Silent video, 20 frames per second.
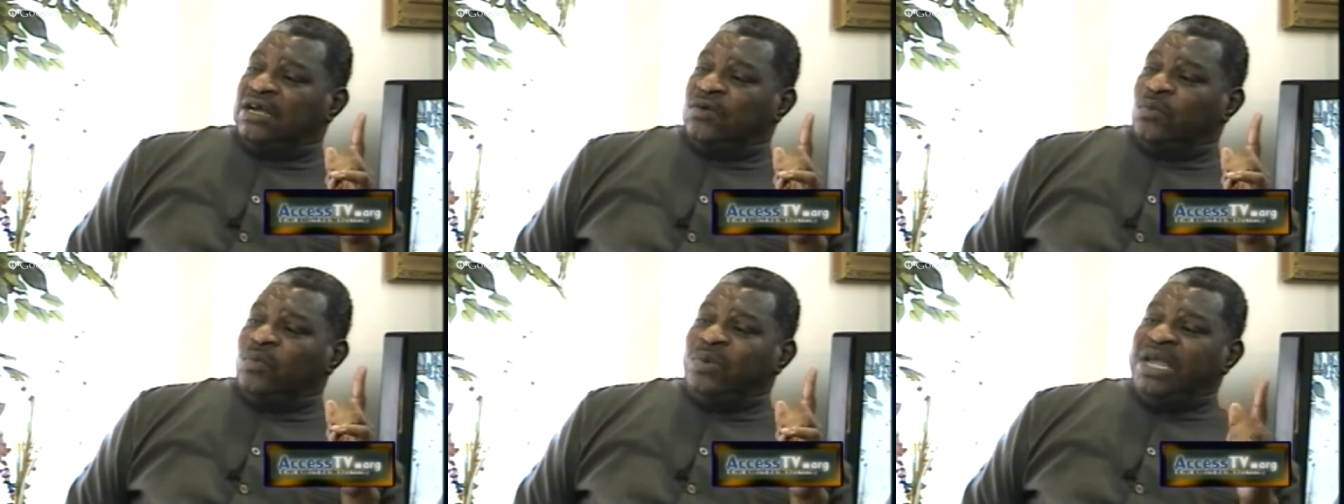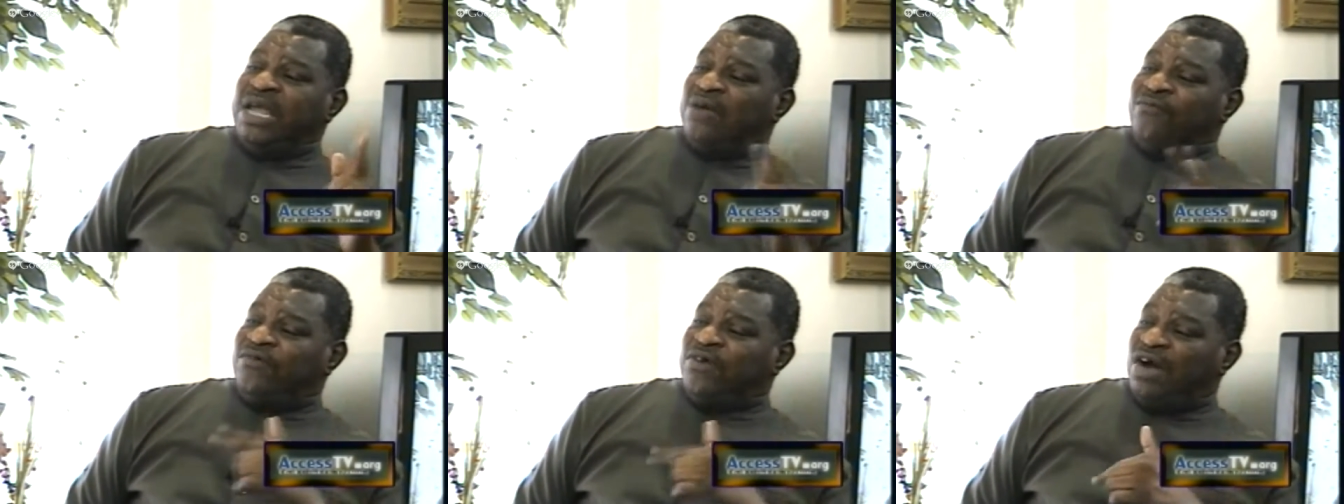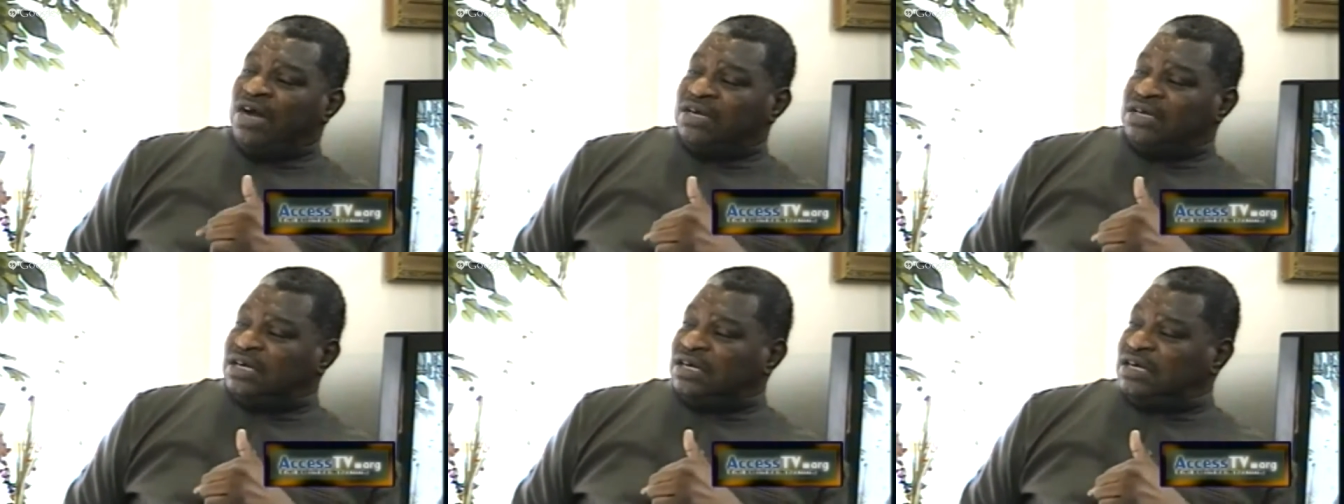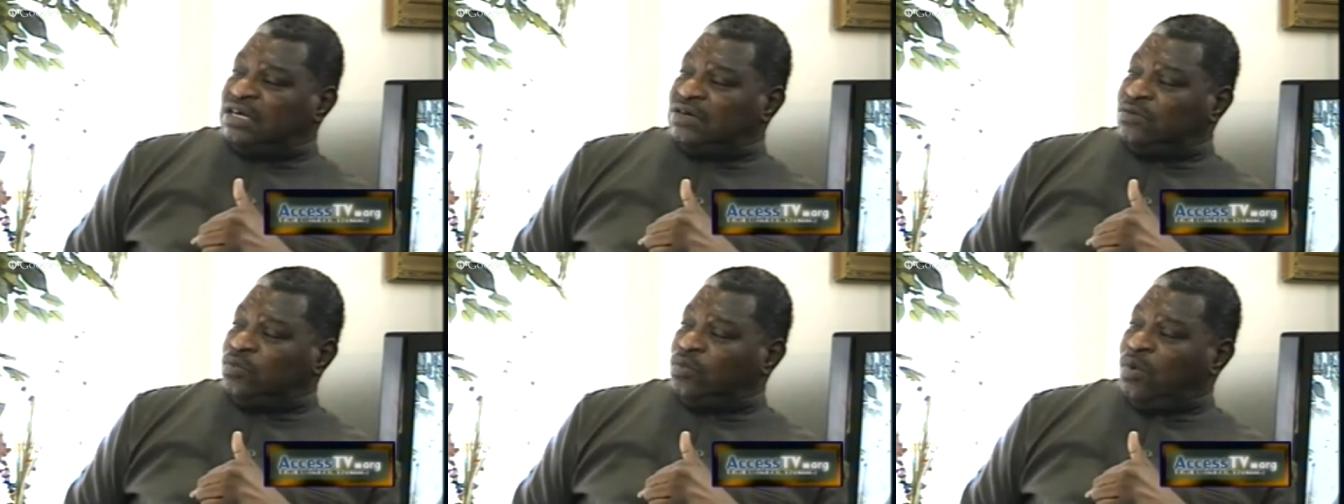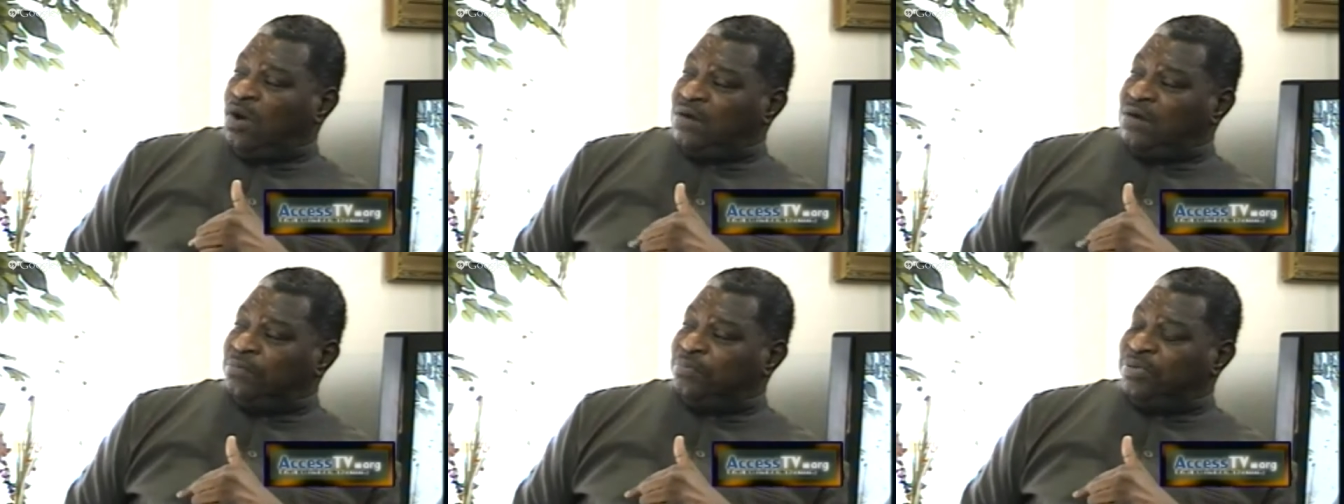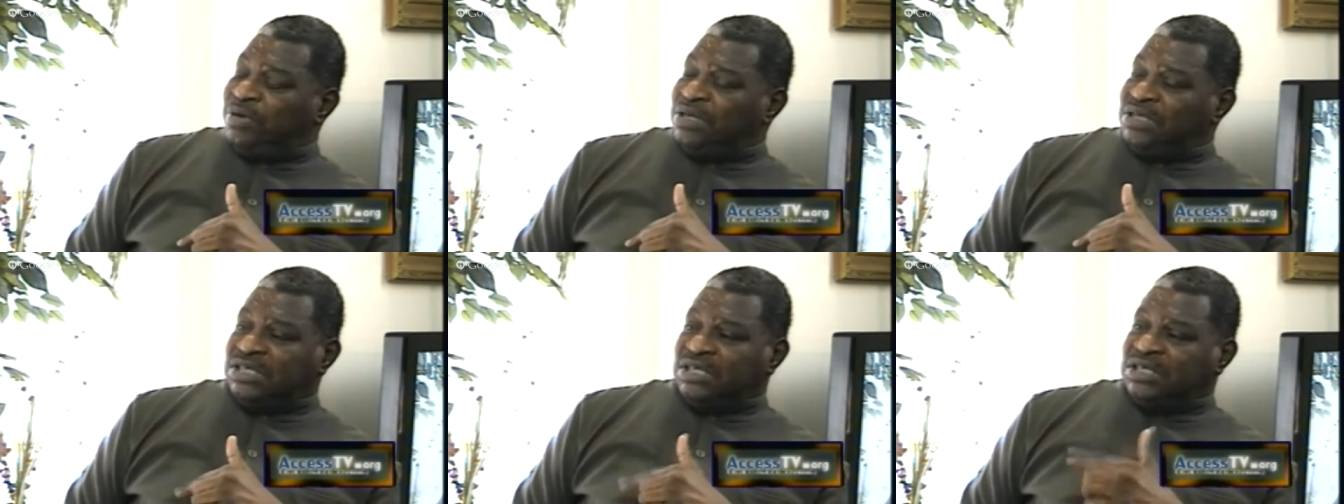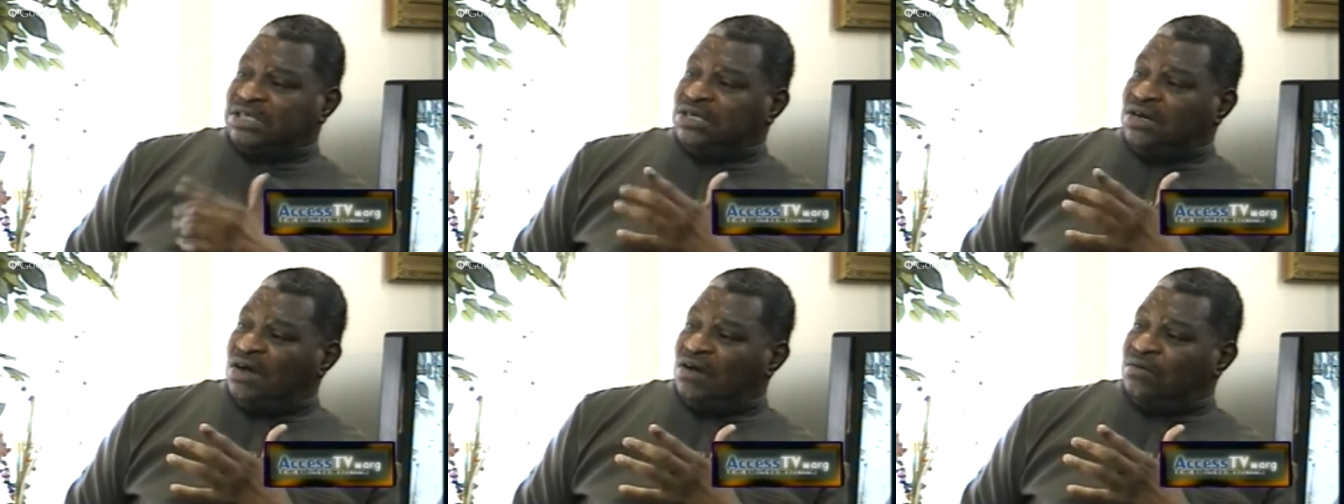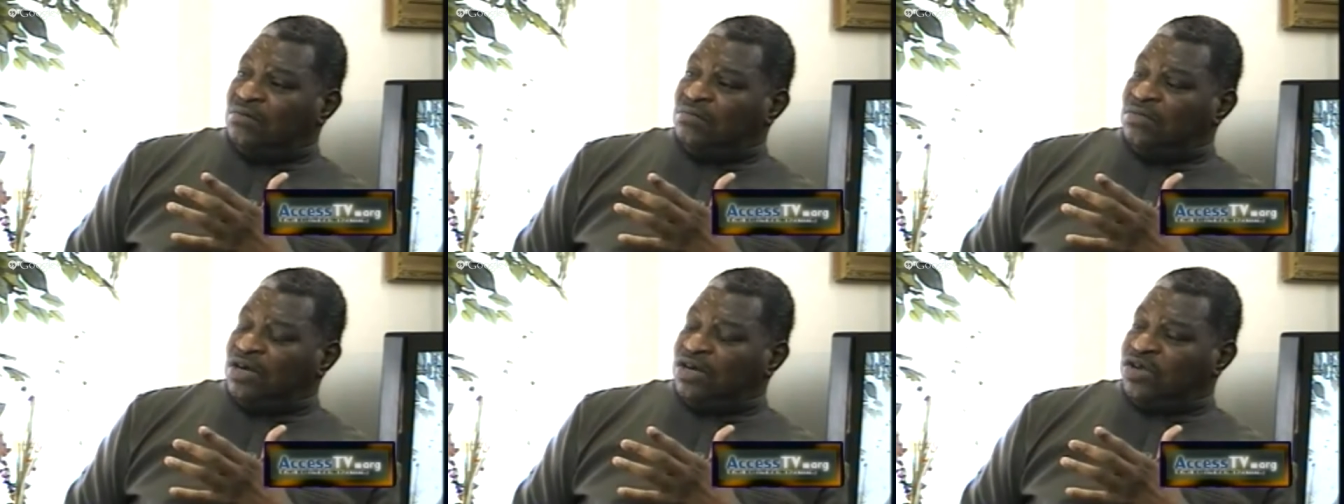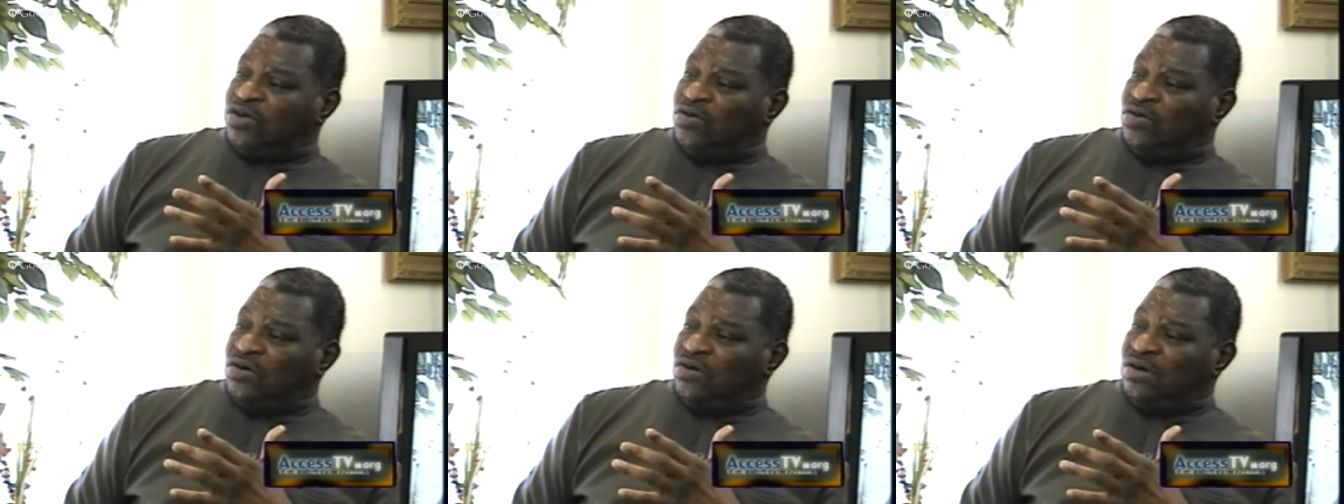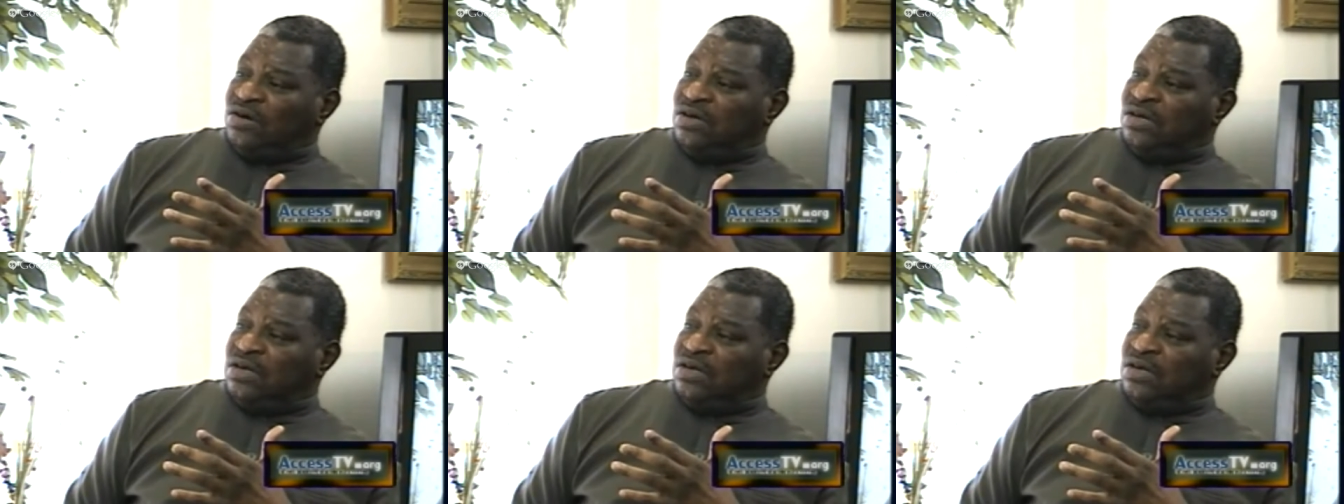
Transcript: We have got one person, Doug McCure,